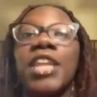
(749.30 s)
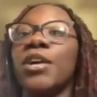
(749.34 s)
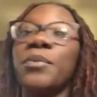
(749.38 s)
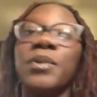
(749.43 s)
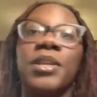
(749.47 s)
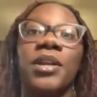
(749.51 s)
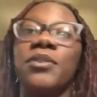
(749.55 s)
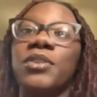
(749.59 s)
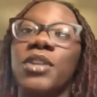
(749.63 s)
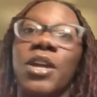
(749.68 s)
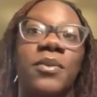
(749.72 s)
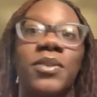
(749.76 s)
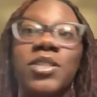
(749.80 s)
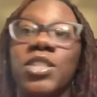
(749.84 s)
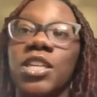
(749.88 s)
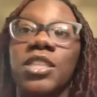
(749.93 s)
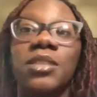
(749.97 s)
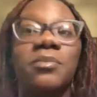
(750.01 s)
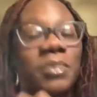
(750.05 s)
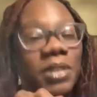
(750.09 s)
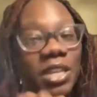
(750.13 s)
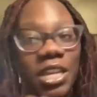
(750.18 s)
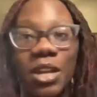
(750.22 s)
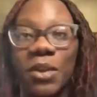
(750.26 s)
we don't know each
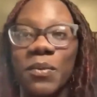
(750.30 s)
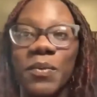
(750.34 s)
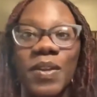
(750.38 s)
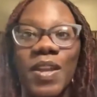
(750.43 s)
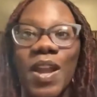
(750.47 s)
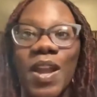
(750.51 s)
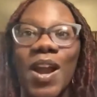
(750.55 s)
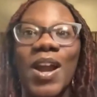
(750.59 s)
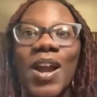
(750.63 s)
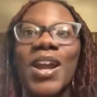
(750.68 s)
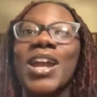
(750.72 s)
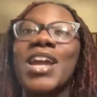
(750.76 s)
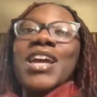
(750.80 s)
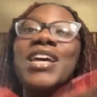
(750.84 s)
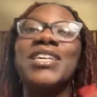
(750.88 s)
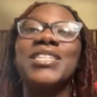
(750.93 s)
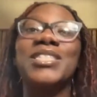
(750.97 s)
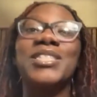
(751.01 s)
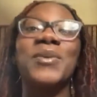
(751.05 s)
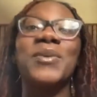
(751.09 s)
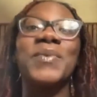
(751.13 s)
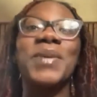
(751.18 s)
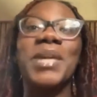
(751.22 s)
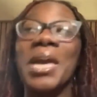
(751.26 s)
other, but here we are.
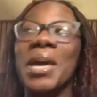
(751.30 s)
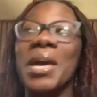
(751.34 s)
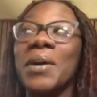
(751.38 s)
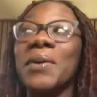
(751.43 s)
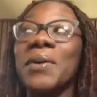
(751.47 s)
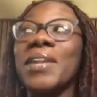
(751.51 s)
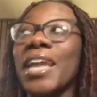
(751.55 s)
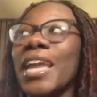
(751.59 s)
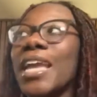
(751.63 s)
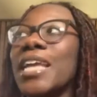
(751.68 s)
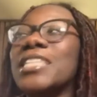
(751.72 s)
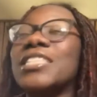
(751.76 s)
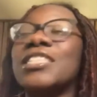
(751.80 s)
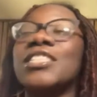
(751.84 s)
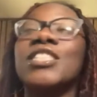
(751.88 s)
So we held hands